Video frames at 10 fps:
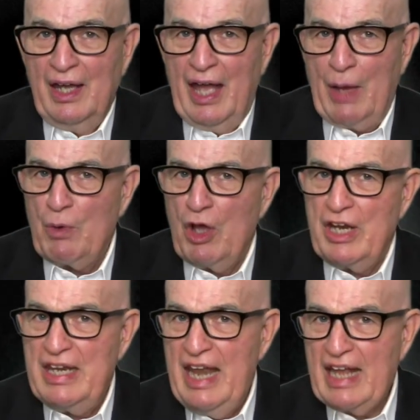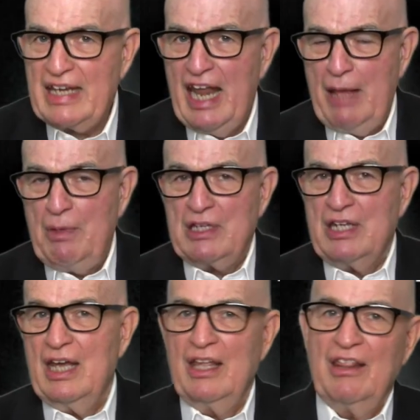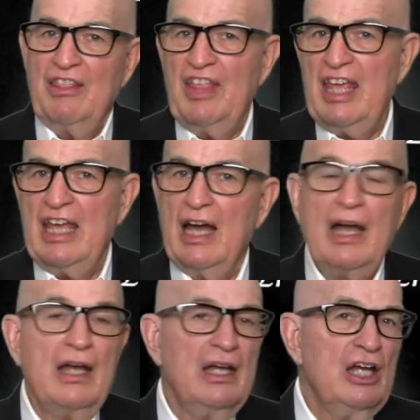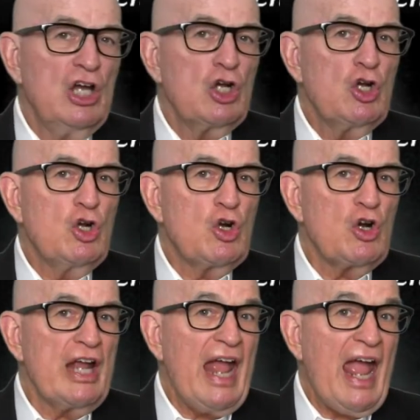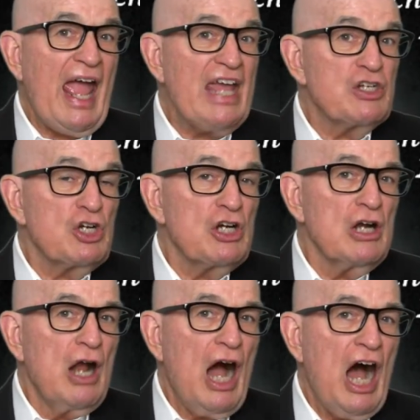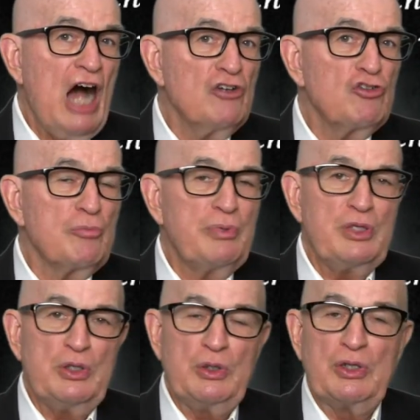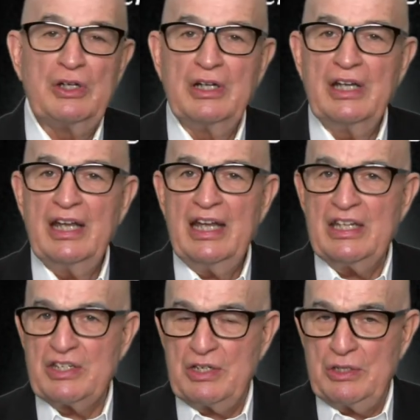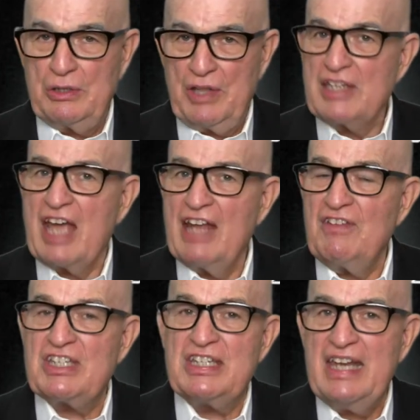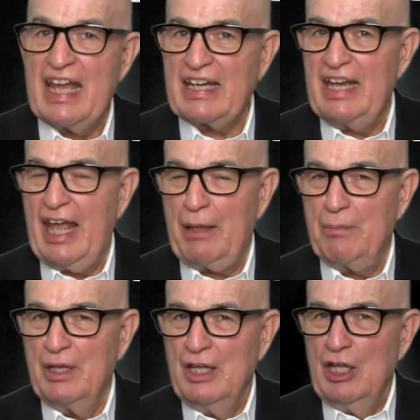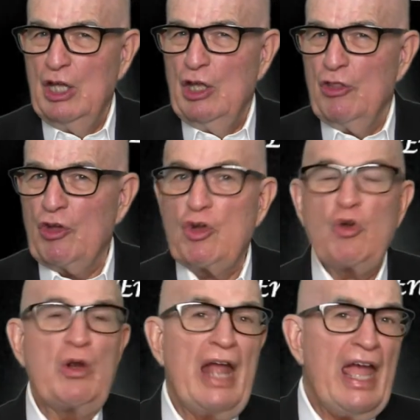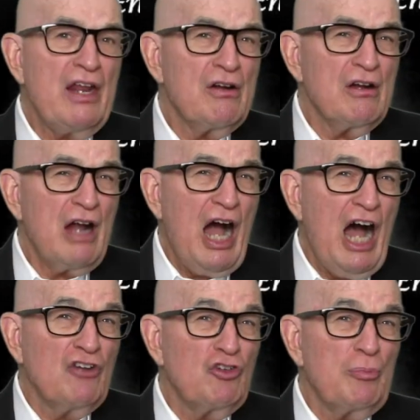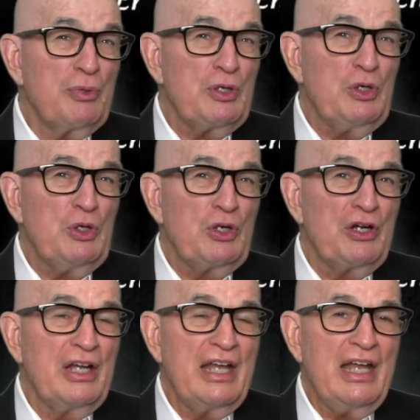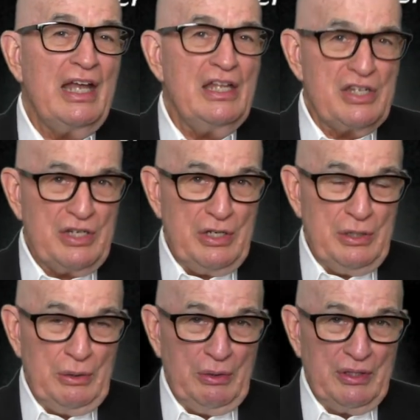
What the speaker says: And we're going to nickname it the Creator Entrepreneur Institute. That's kind of its nickname. The Creator Entrepreneur Institute.